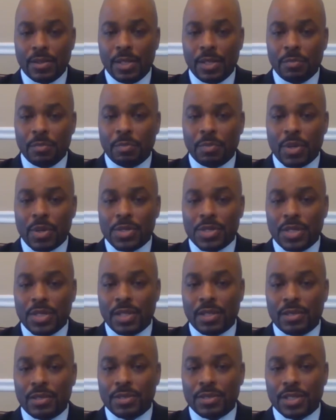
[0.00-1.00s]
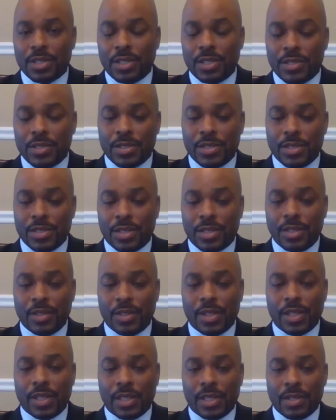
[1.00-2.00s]
Yes, holding personnel
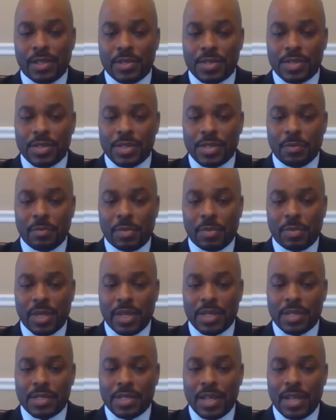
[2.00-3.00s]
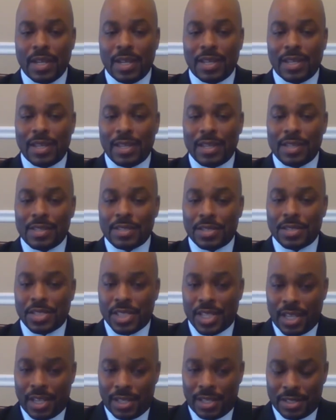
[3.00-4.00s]
security clearances in place
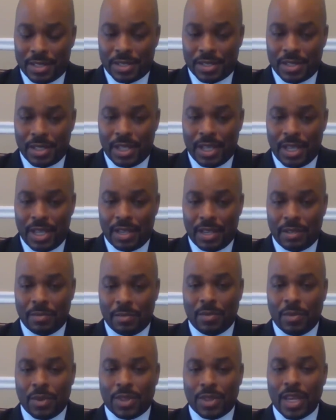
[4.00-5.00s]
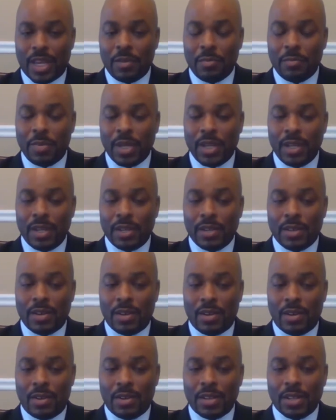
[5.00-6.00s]
is a challenge. And without
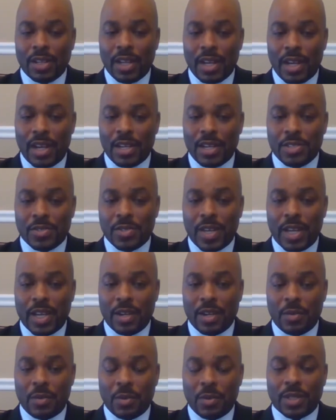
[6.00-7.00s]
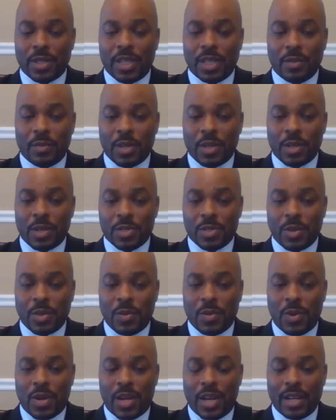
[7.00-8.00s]
being on a contract where that
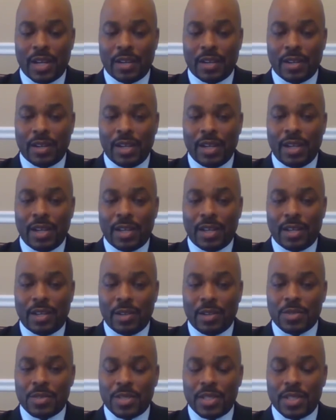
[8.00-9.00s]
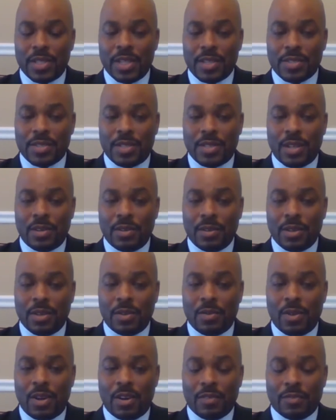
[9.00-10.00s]
work is required, those
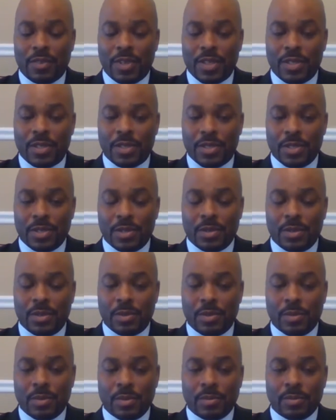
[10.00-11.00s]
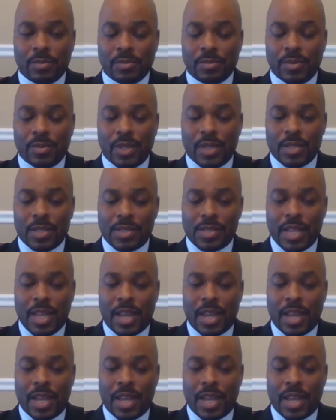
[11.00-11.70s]
things don't go off into